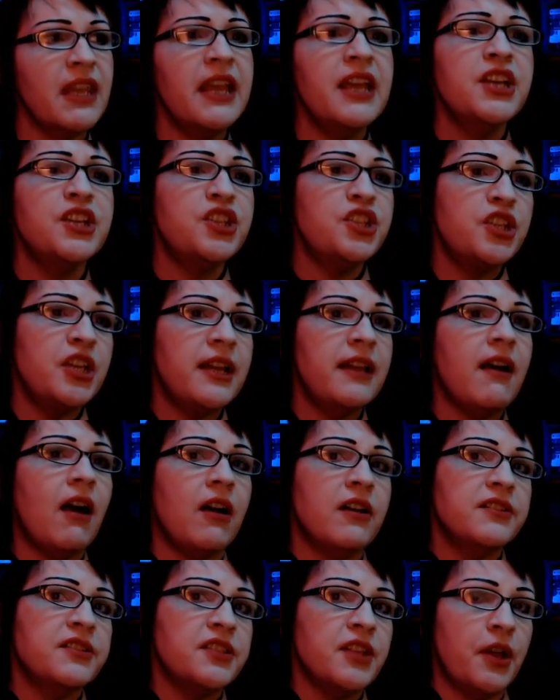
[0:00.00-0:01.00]
She
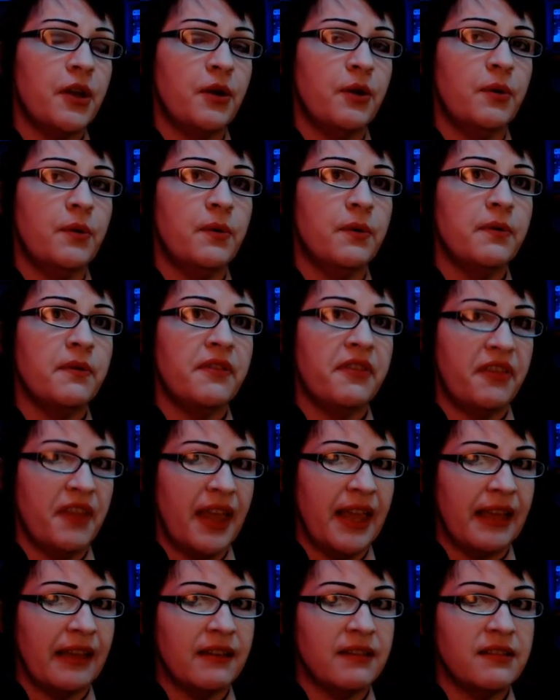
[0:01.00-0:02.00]
also
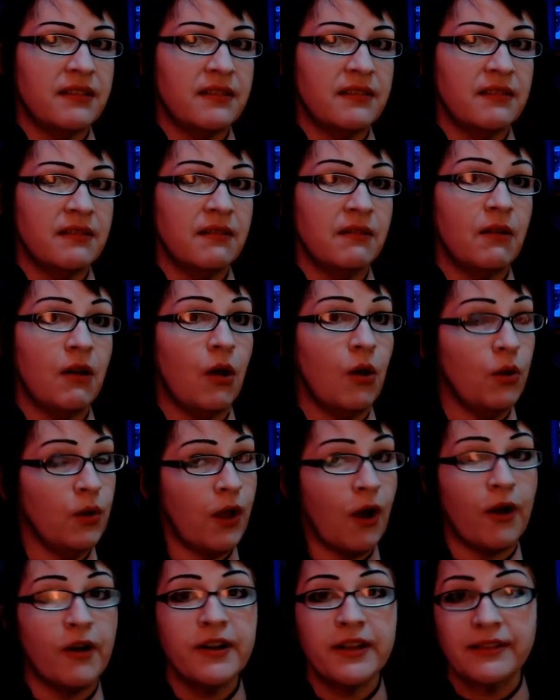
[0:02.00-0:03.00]
thinks,
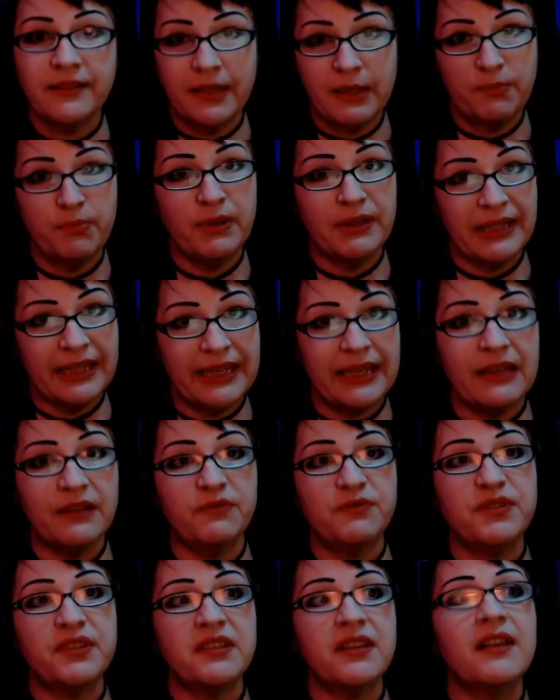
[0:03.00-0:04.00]
wholeheartedly
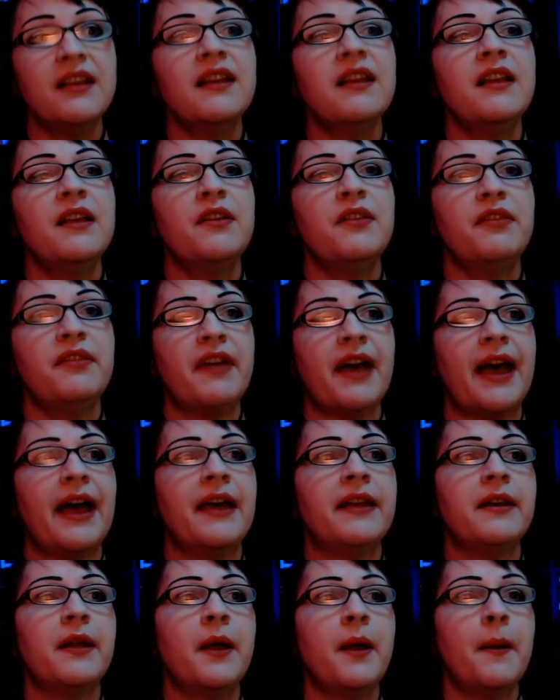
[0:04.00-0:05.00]
believes,
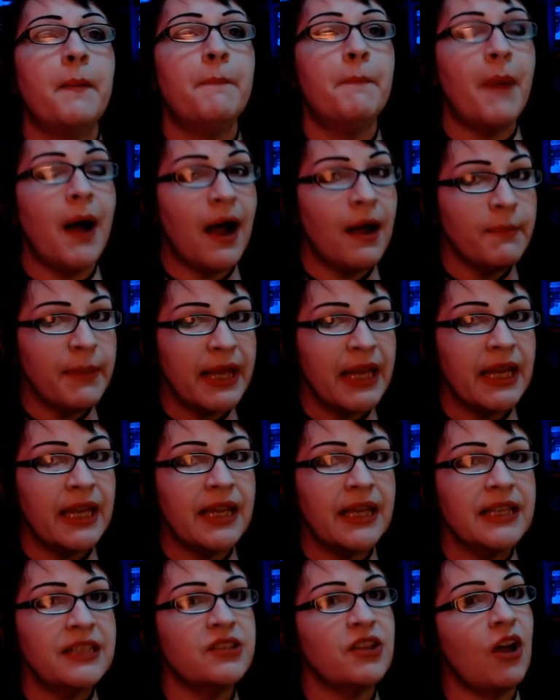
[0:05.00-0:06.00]
that mommy
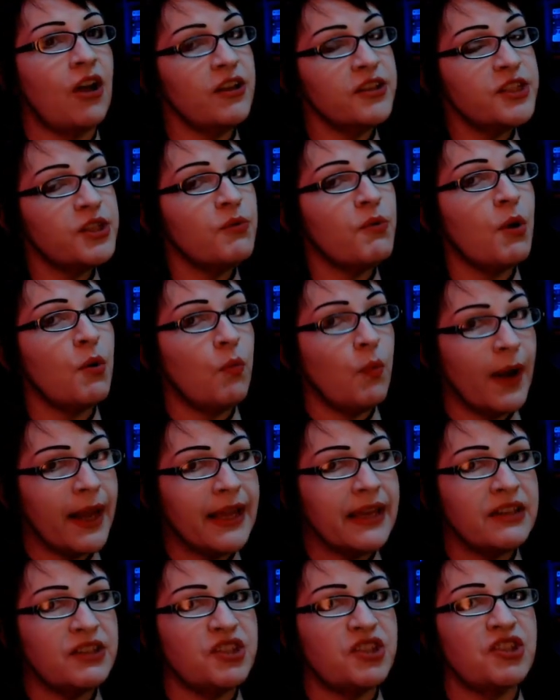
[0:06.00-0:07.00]
is also a
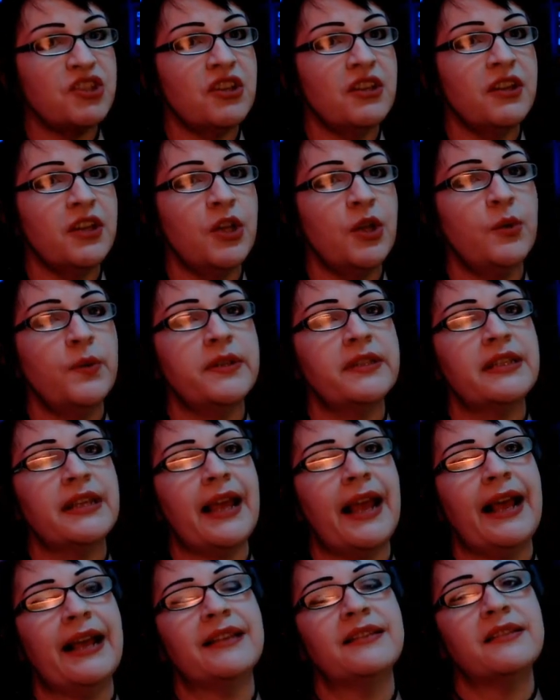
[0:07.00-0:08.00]
witch who has
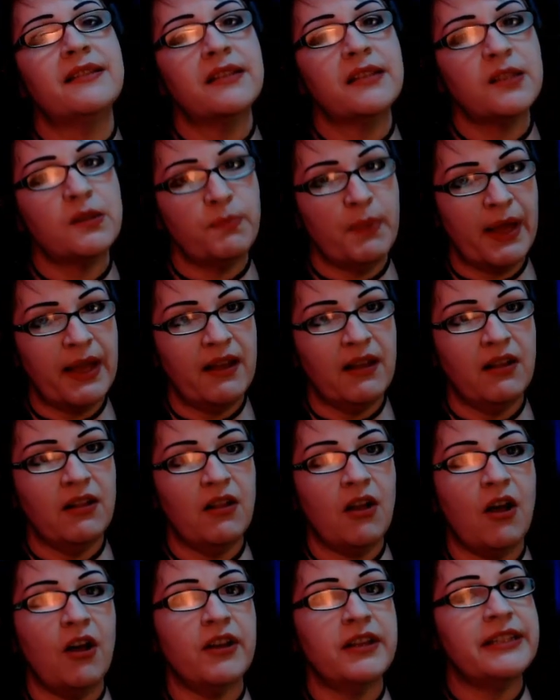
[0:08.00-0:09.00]
cast a
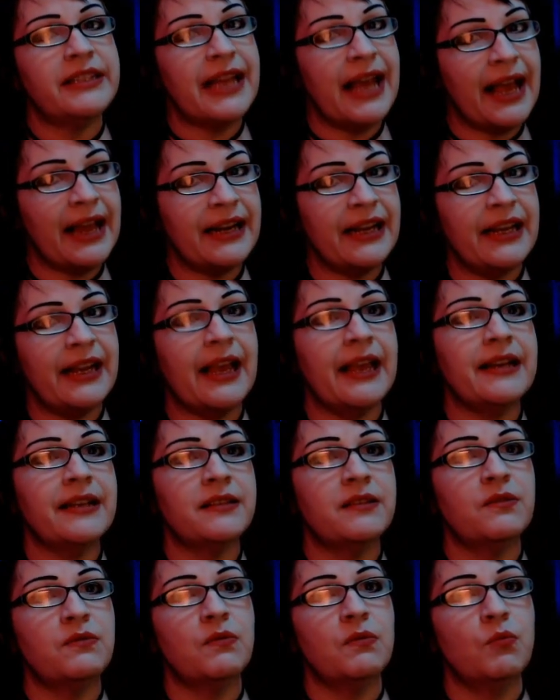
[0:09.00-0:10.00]
spell on daddy
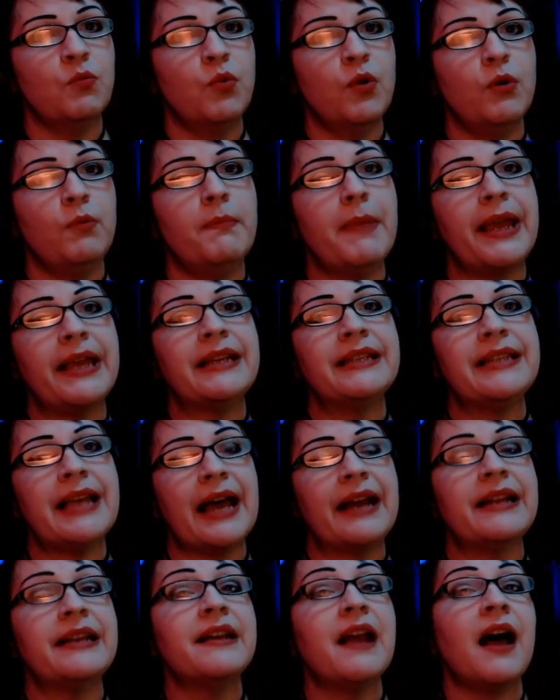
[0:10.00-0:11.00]
and will make
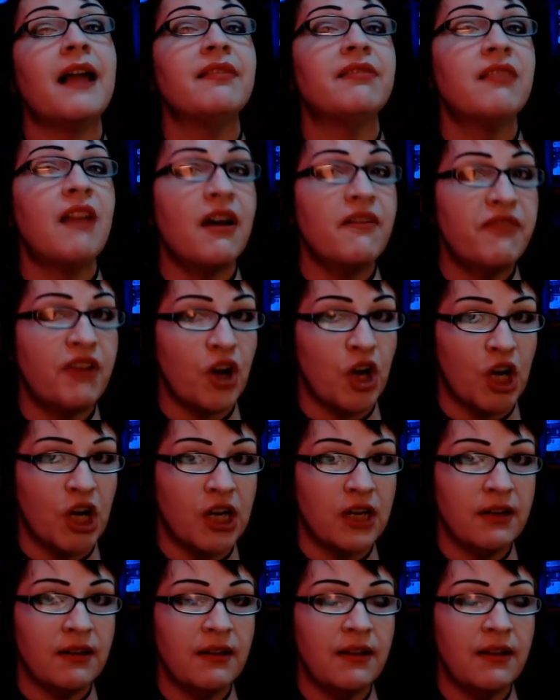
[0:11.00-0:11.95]
daddy not love her.